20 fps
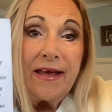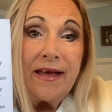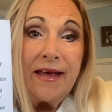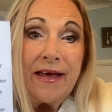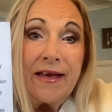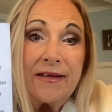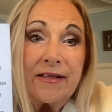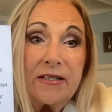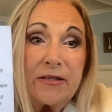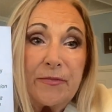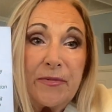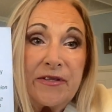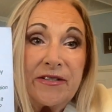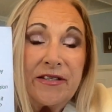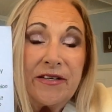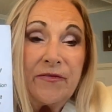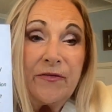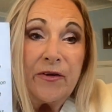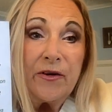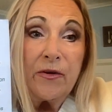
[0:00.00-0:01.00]
in a
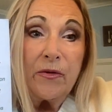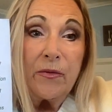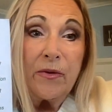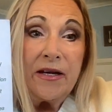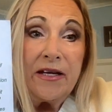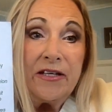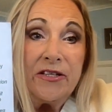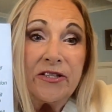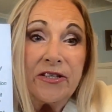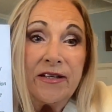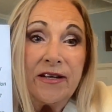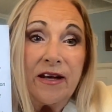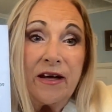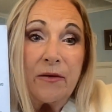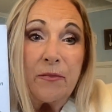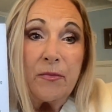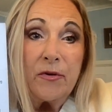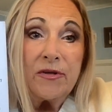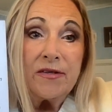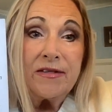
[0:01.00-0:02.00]
specific region
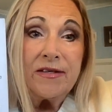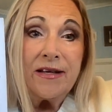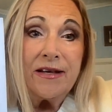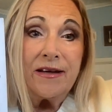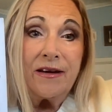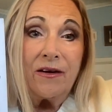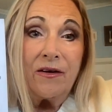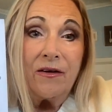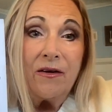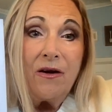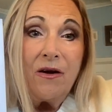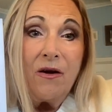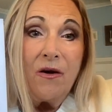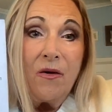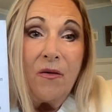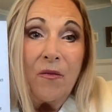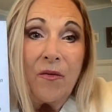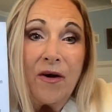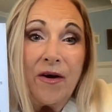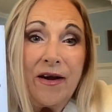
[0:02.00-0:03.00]
of Brazil,
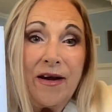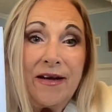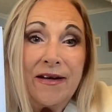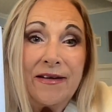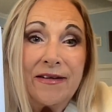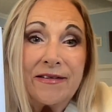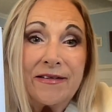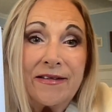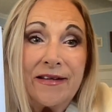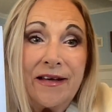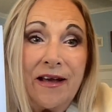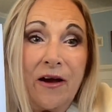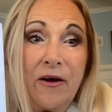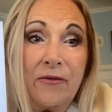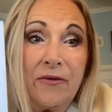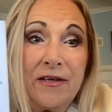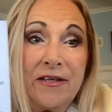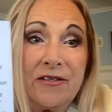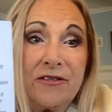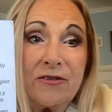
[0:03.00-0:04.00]
where it is the
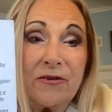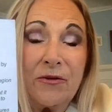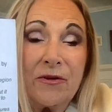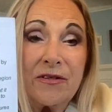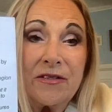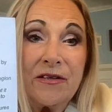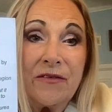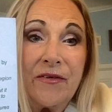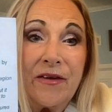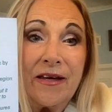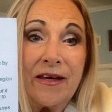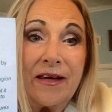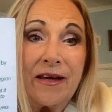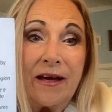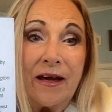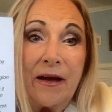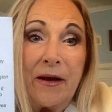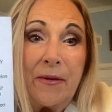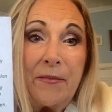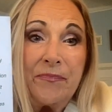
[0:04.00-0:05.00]
only source of
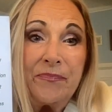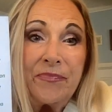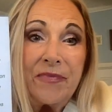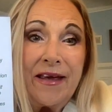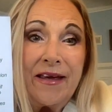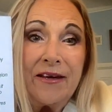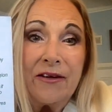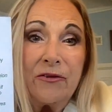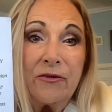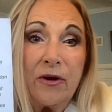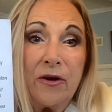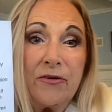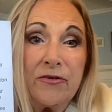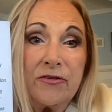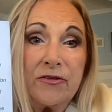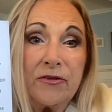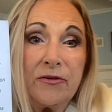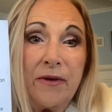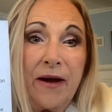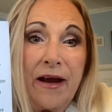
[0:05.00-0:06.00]
income. It
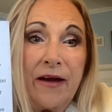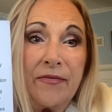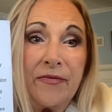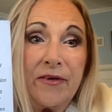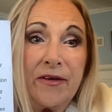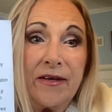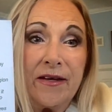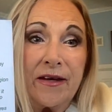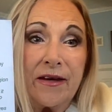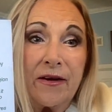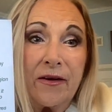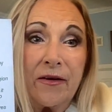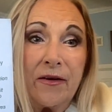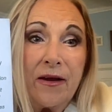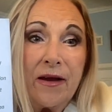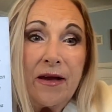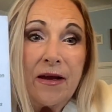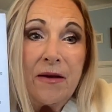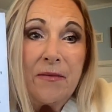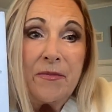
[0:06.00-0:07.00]
grows throughout the year,
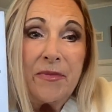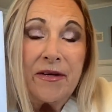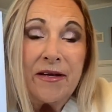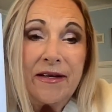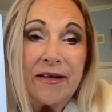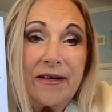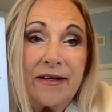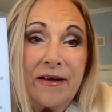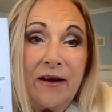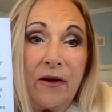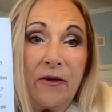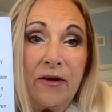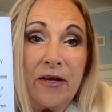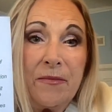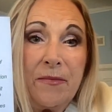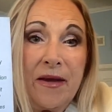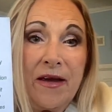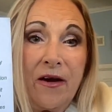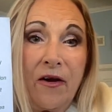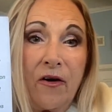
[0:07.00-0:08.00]
but it can
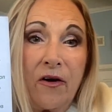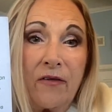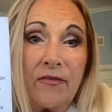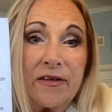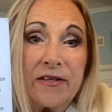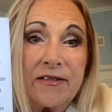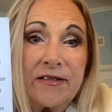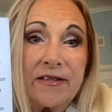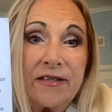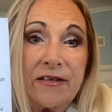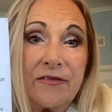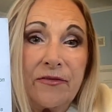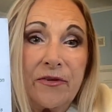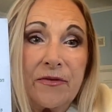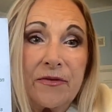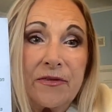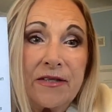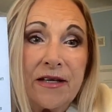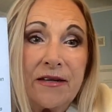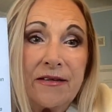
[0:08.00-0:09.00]
only be harvested
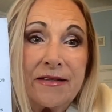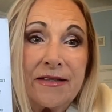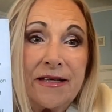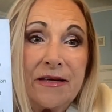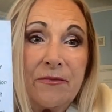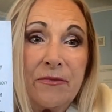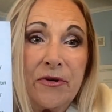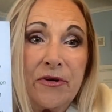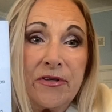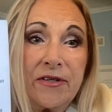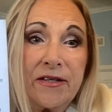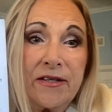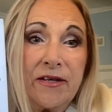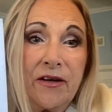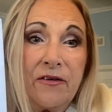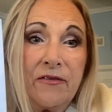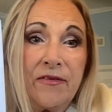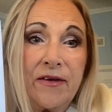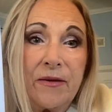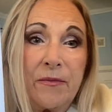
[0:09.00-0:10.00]
from September to
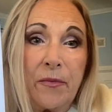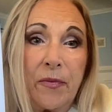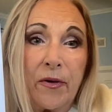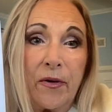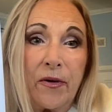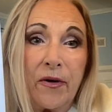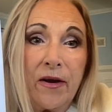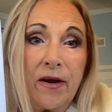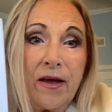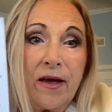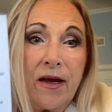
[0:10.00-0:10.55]
November,